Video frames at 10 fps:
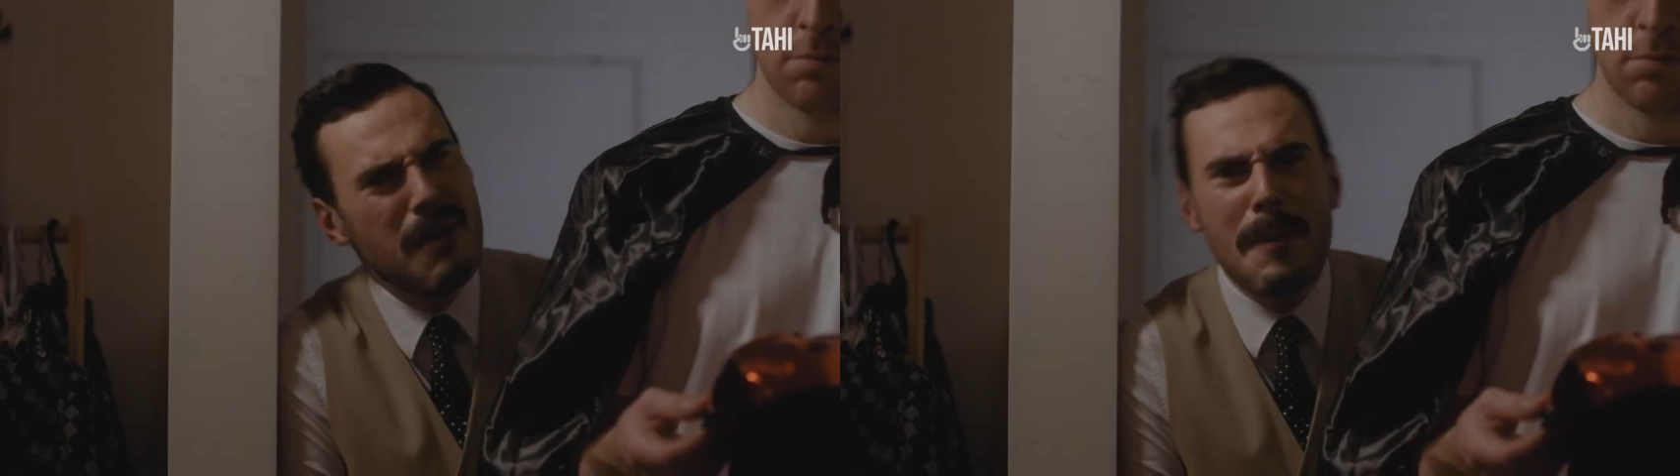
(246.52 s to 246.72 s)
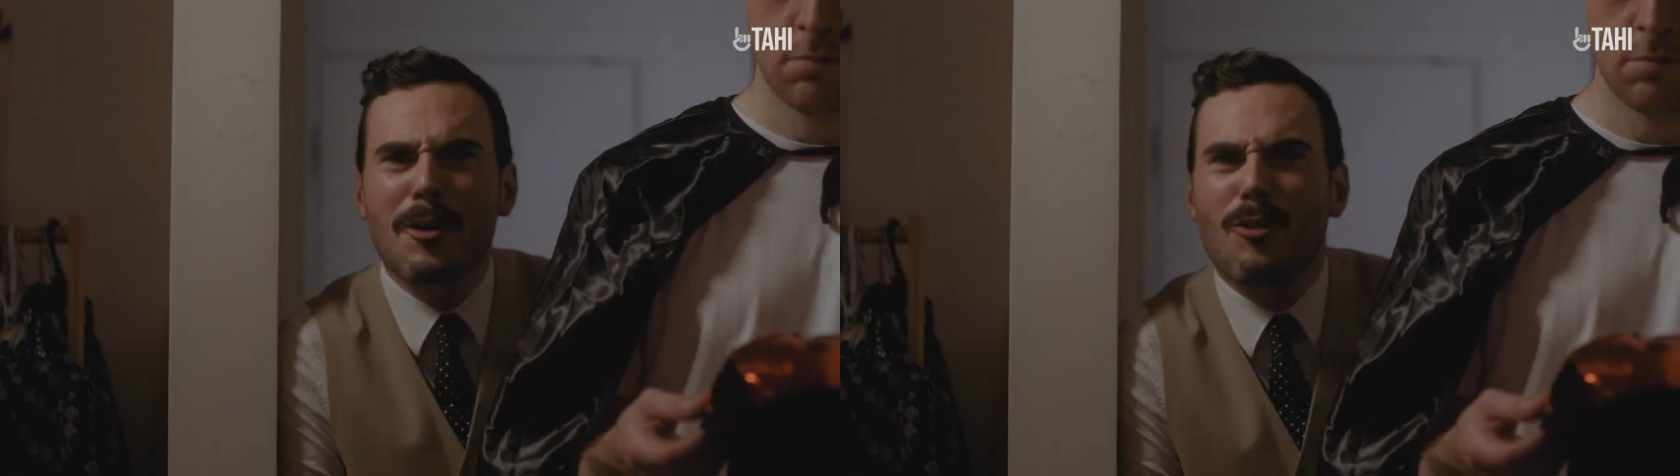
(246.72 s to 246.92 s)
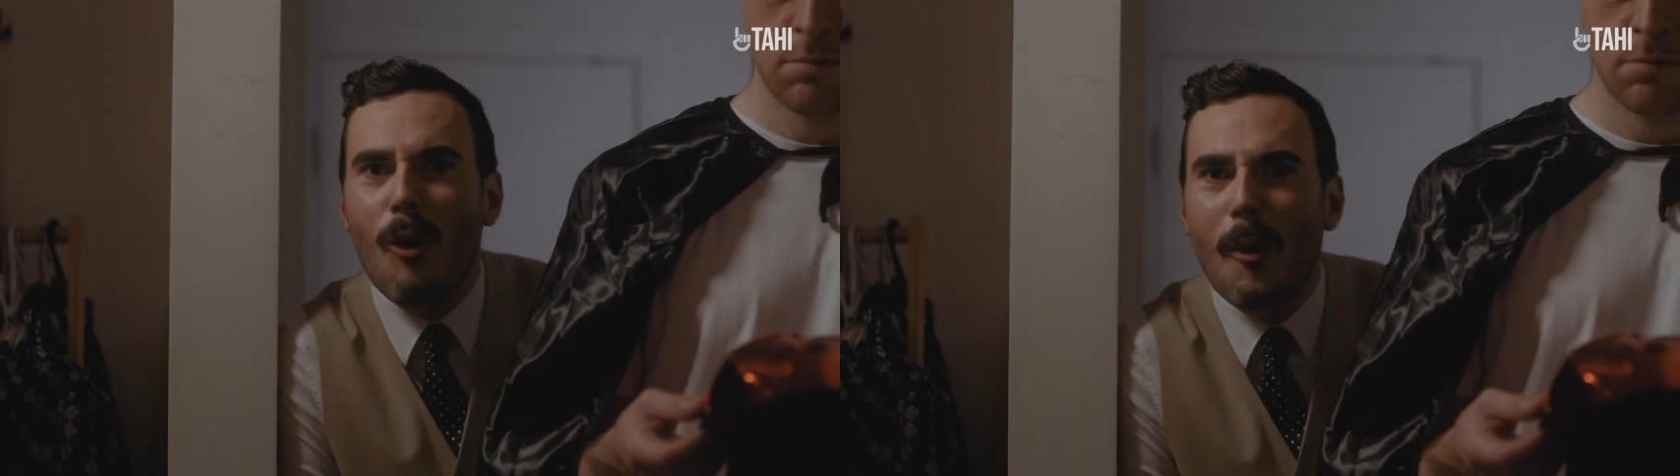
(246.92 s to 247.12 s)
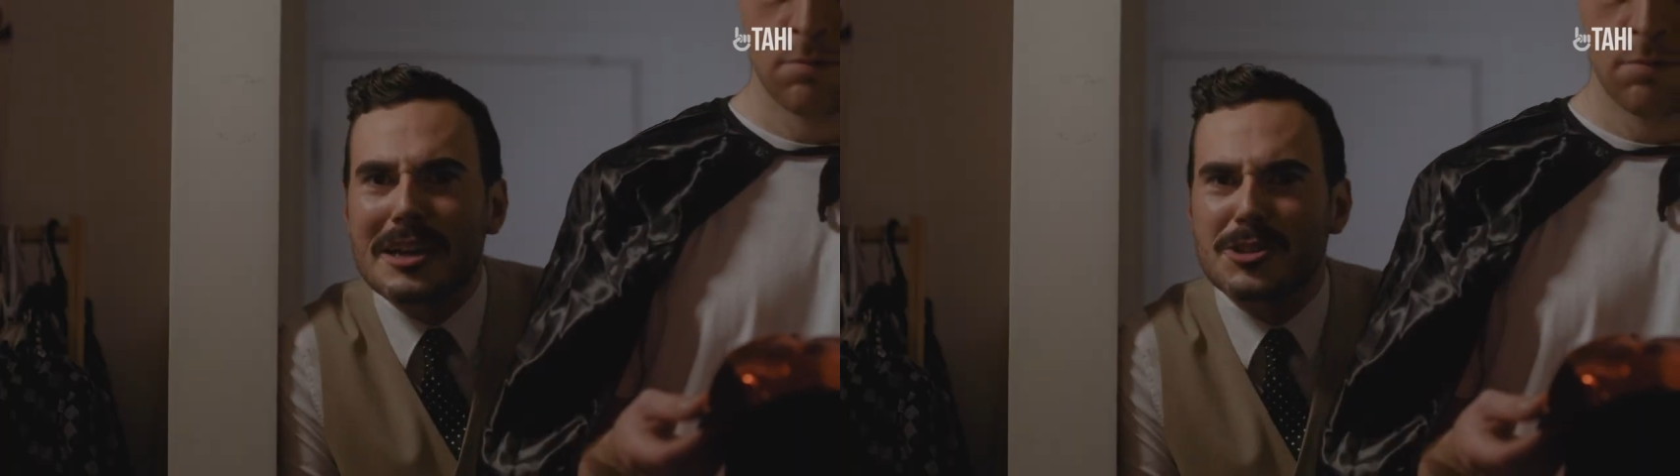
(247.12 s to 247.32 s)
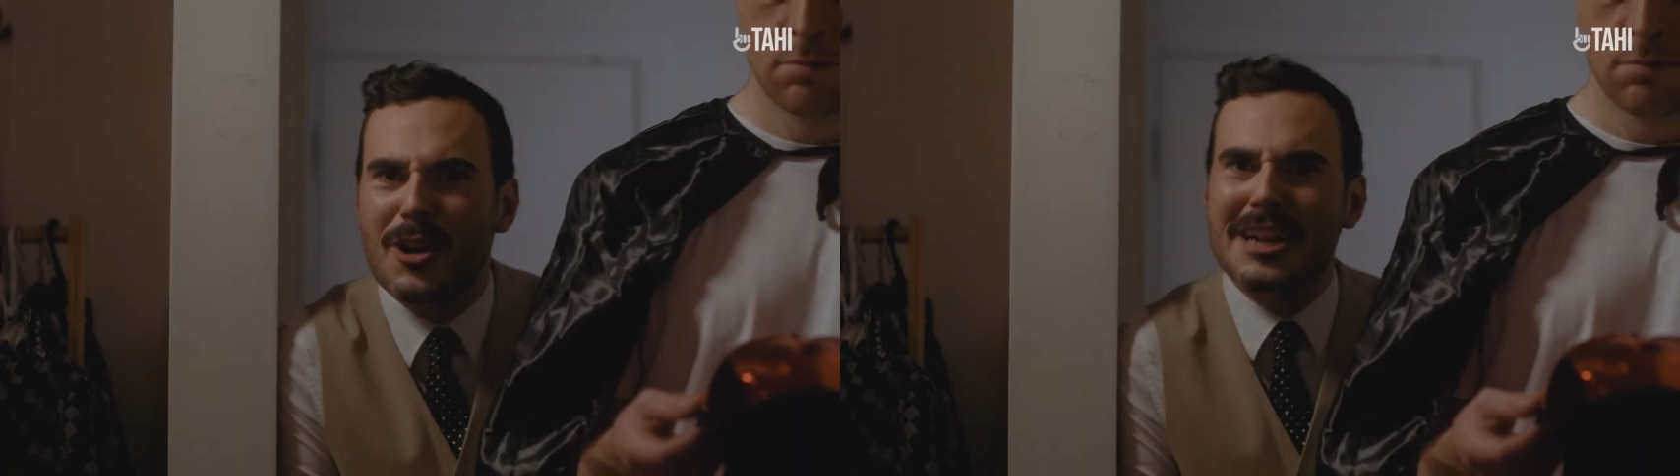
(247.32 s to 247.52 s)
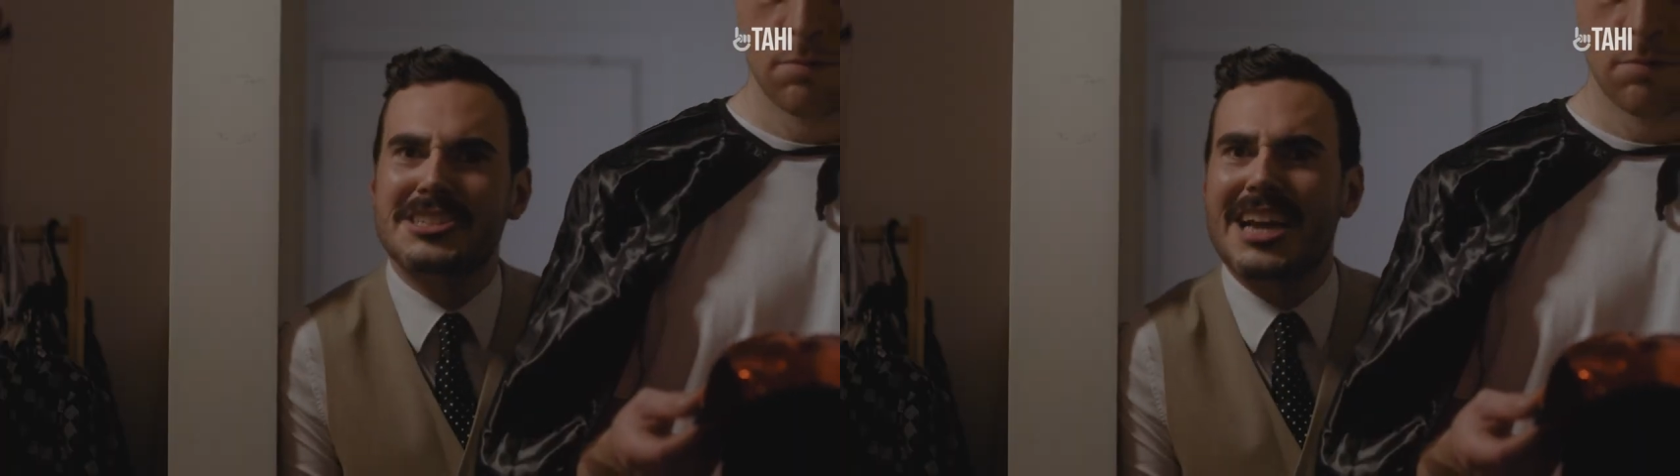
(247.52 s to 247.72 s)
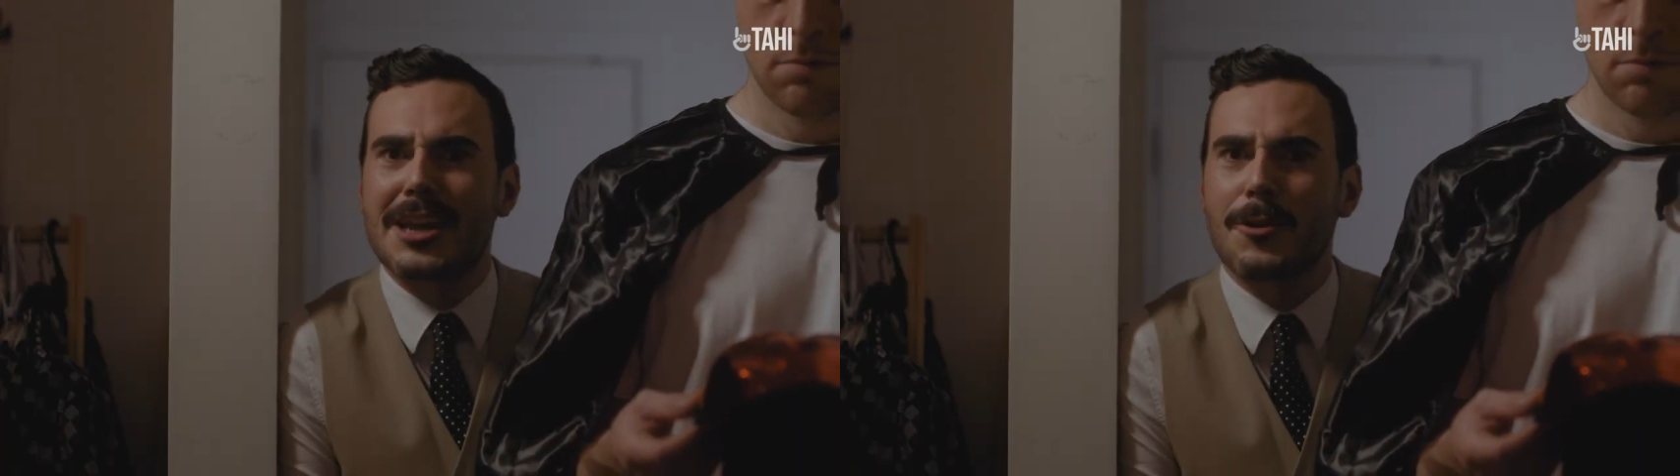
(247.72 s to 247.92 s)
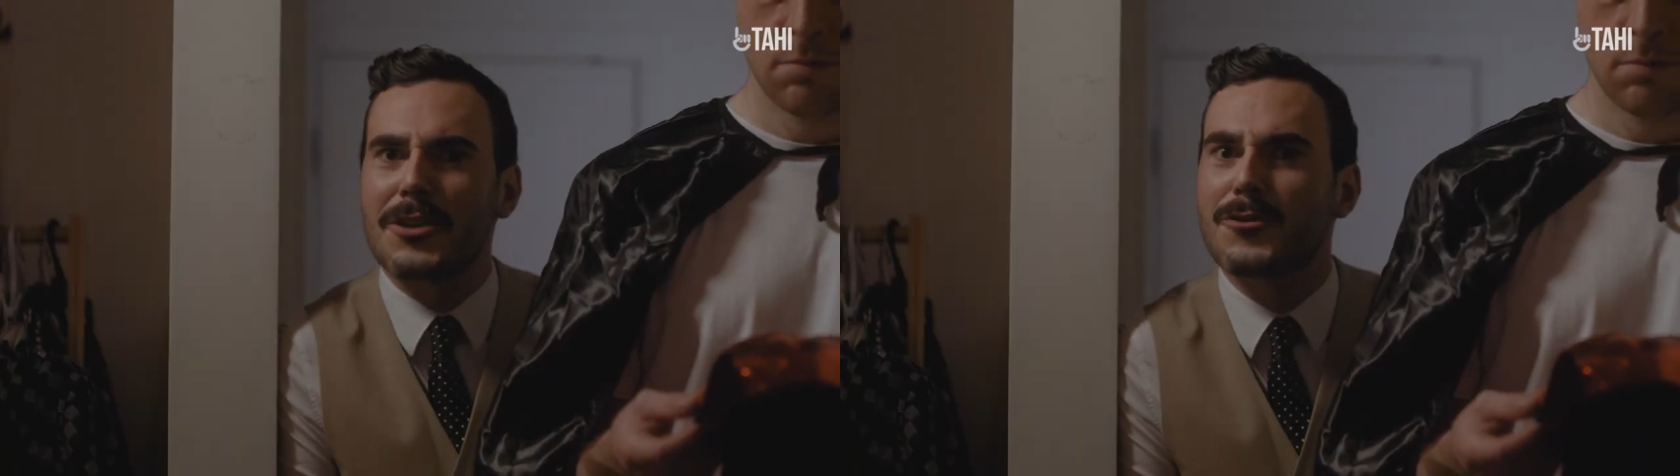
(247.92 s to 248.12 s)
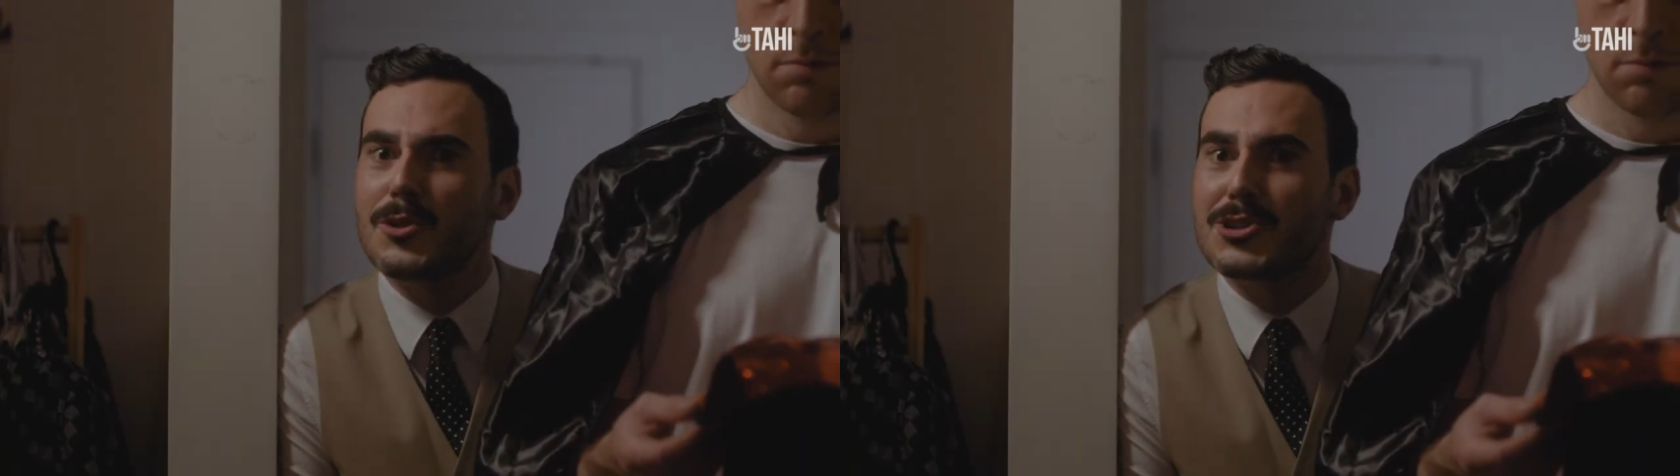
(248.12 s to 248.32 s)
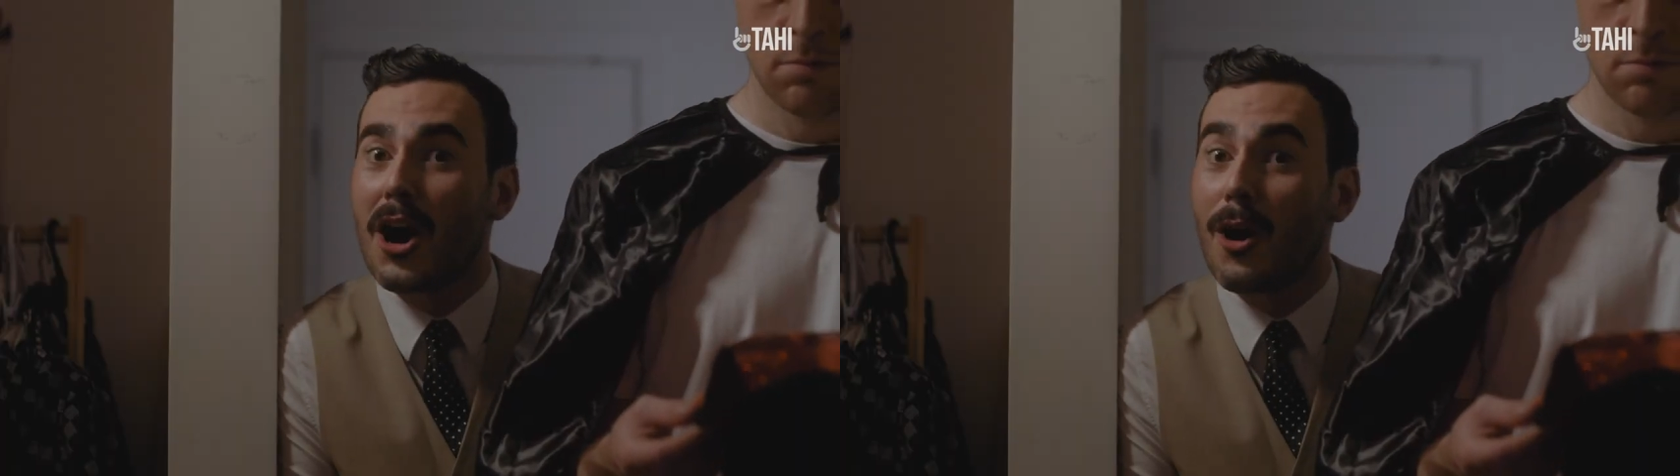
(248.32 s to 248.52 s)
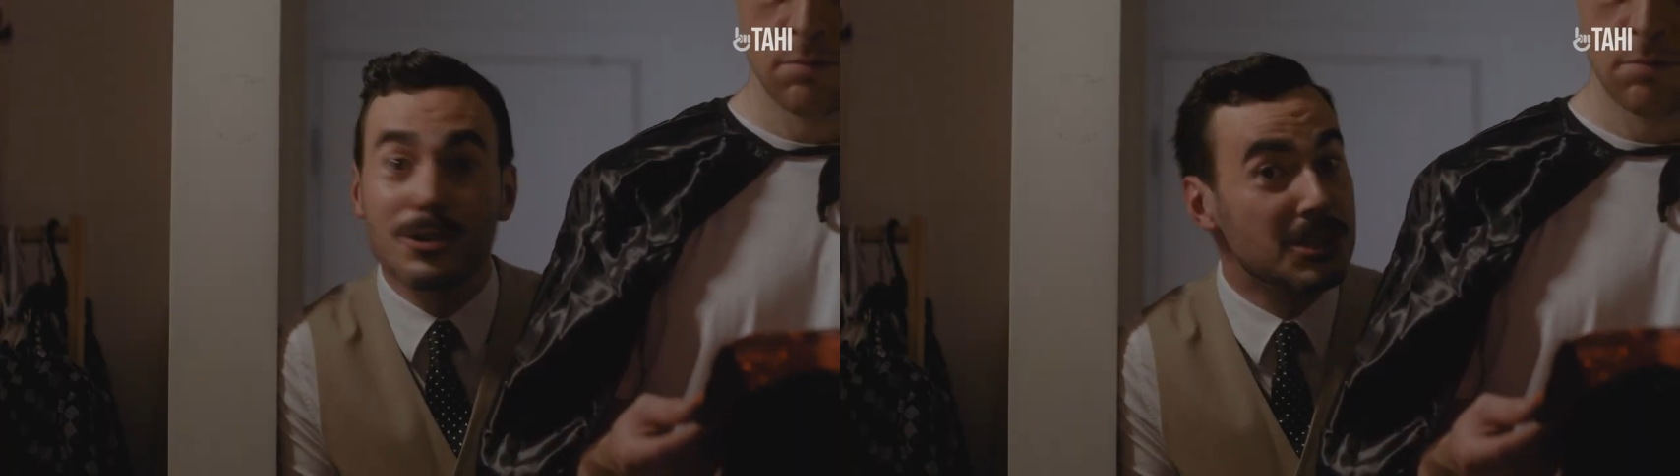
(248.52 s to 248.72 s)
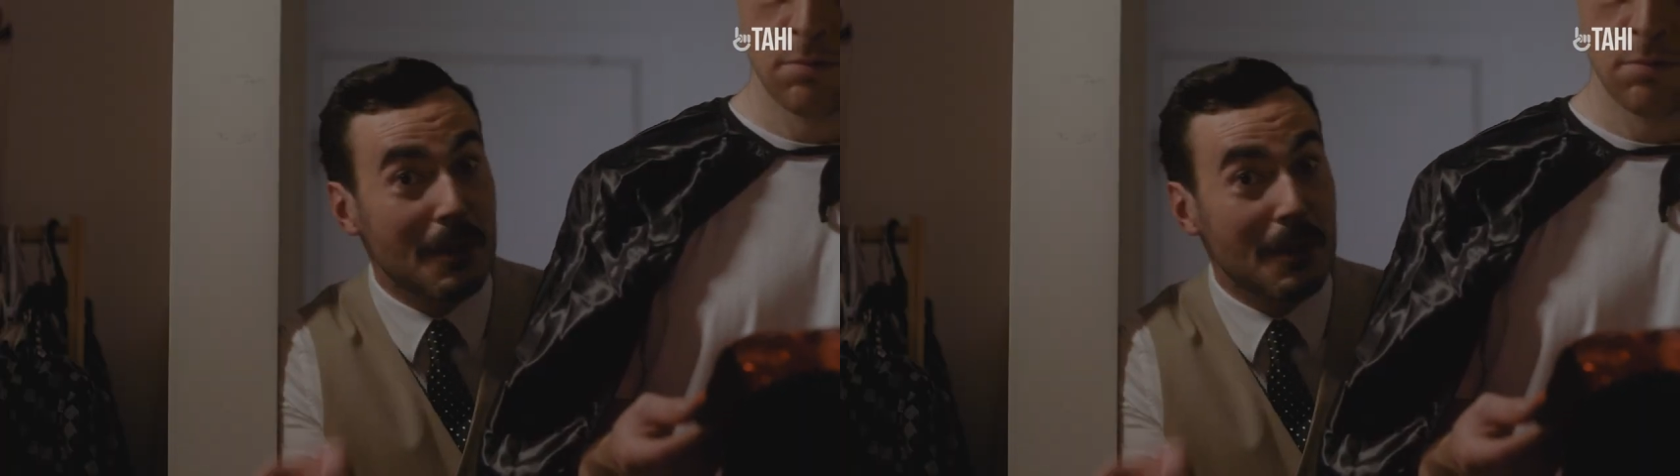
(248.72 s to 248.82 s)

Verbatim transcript: People are always trying to tell you what the future holds,